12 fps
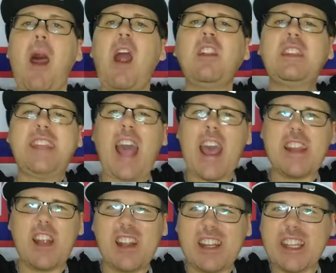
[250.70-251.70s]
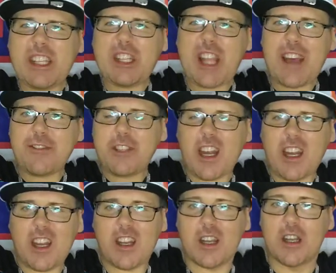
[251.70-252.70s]
birthday, Ernie
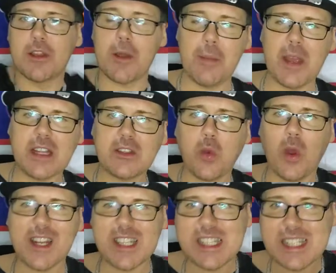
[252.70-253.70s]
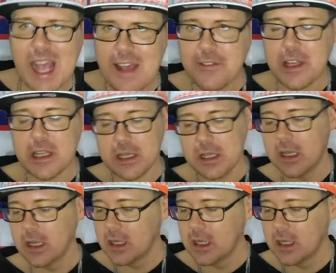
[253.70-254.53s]
Schefter! The big 27!